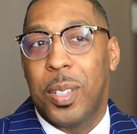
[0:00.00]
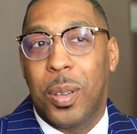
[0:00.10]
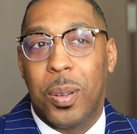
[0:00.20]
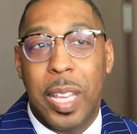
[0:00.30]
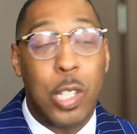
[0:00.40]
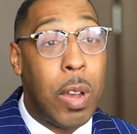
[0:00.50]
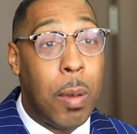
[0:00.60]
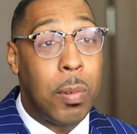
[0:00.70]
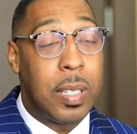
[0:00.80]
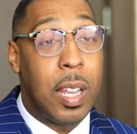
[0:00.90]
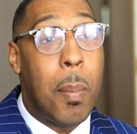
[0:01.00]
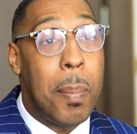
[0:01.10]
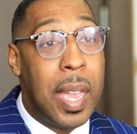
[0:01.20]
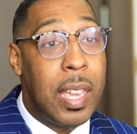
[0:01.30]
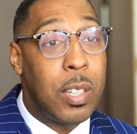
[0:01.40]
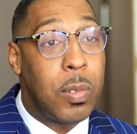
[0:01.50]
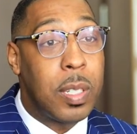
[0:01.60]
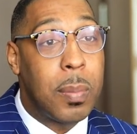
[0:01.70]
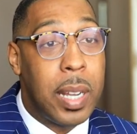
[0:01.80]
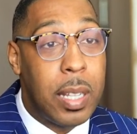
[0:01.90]
So that's why I was amazed
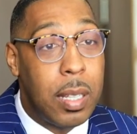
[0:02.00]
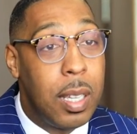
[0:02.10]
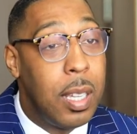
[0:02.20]
when somebody,